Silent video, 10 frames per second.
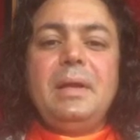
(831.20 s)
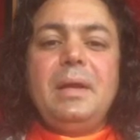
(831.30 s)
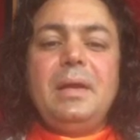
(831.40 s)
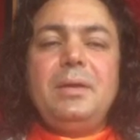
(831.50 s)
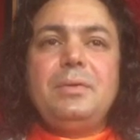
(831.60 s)

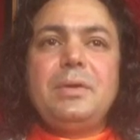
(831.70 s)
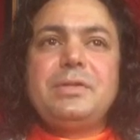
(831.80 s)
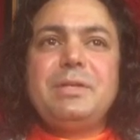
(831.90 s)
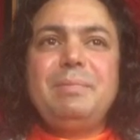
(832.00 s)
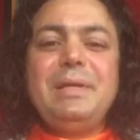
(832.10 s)
And you are
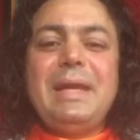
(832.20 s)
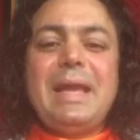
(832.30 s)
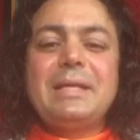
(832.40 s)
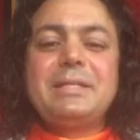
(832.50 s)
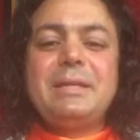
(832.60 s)
simply
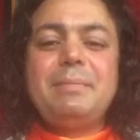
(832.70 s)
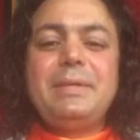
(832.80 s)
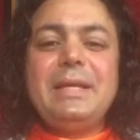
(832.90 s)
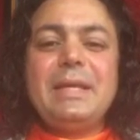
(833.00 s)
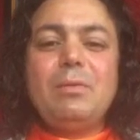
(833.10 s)

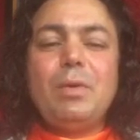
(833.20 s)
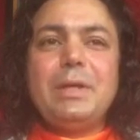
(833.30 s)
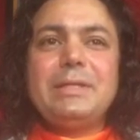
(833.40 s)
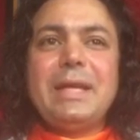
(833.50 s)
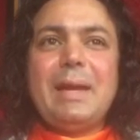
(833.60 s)
accepting what
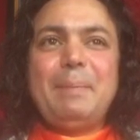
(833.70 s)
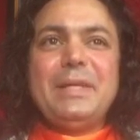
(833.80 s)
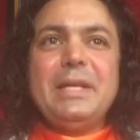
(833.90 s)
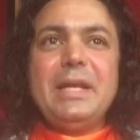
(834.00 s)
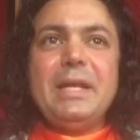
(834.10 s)
is
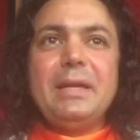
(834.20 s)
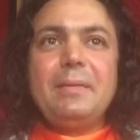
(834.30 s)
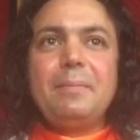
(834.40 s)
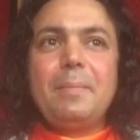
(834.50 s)
happening.